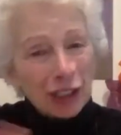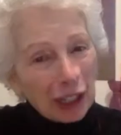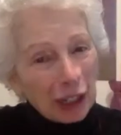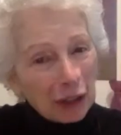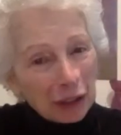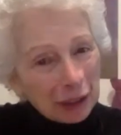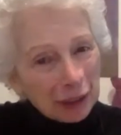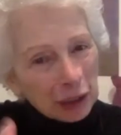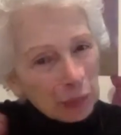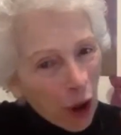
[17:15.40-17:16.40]
little
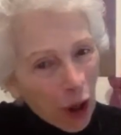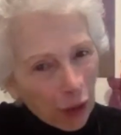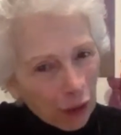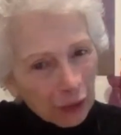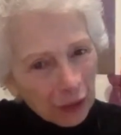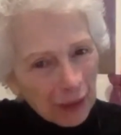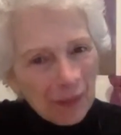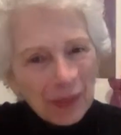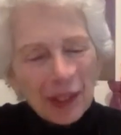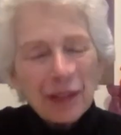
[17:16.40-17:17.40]
smaller
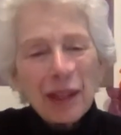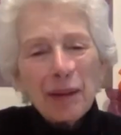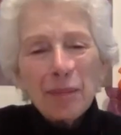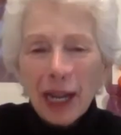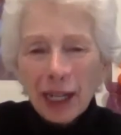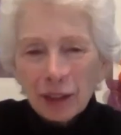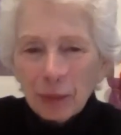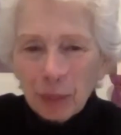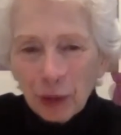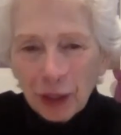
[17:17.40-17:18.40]
than
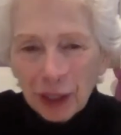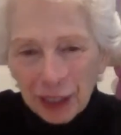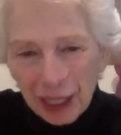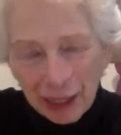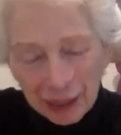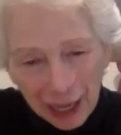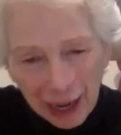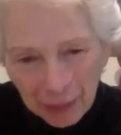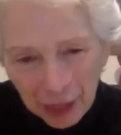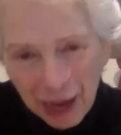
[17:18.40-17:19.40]
Mecklenburg at that
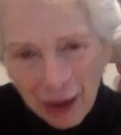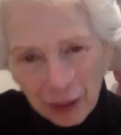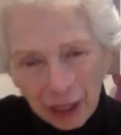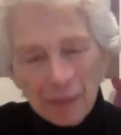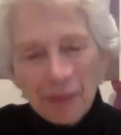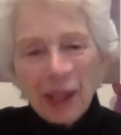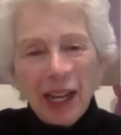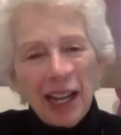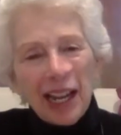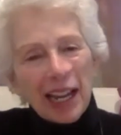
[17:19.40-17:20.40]
time county.
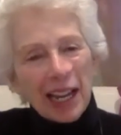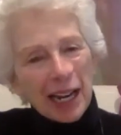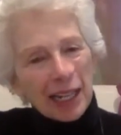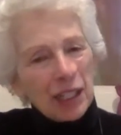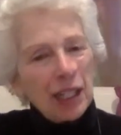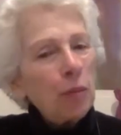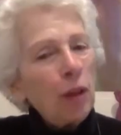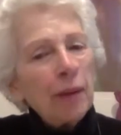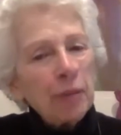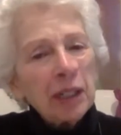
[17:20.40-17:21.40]
And I said, well,
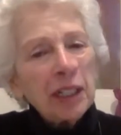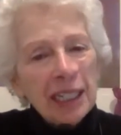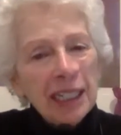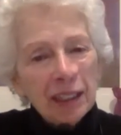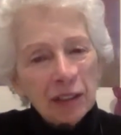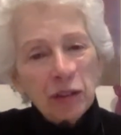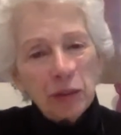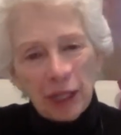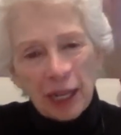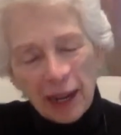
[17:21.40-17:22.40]
I really can't do
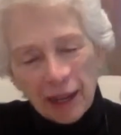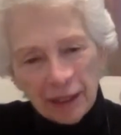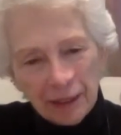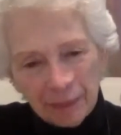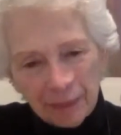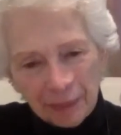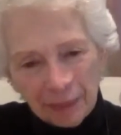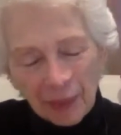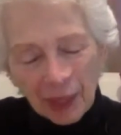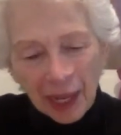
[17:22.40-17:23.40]

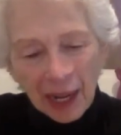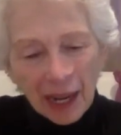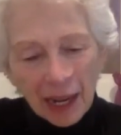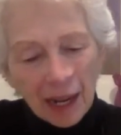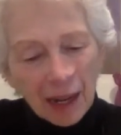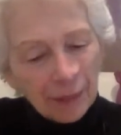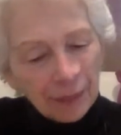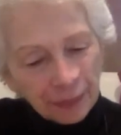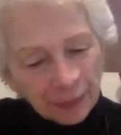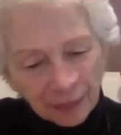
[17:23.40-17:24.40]
that. Um,